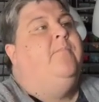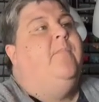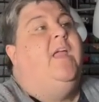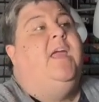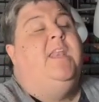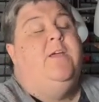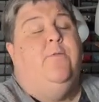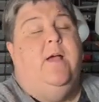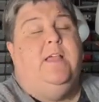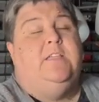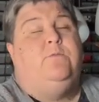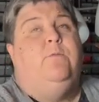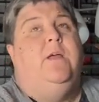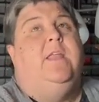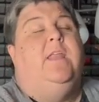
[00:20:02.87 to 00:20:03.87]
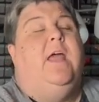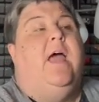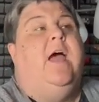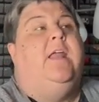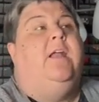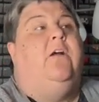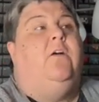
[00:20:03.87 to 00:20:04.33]
Anyways, when
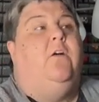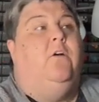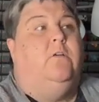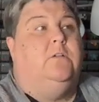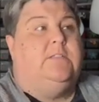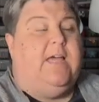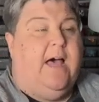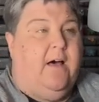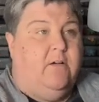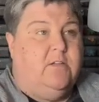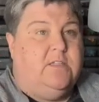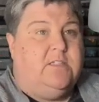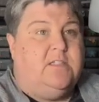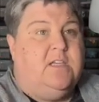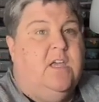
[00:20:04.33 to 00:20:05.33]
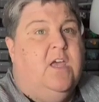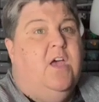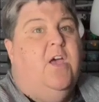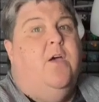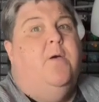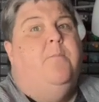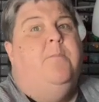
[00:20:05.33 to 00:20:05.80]
at our old house,
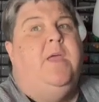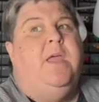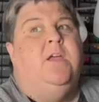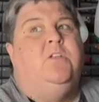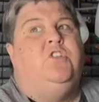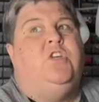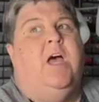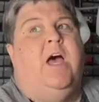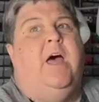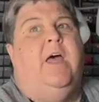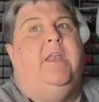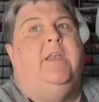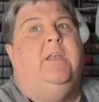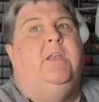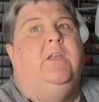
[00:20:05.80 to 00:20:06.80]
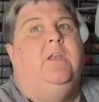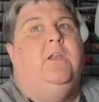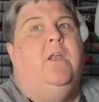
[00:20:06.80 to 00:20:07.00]
me and John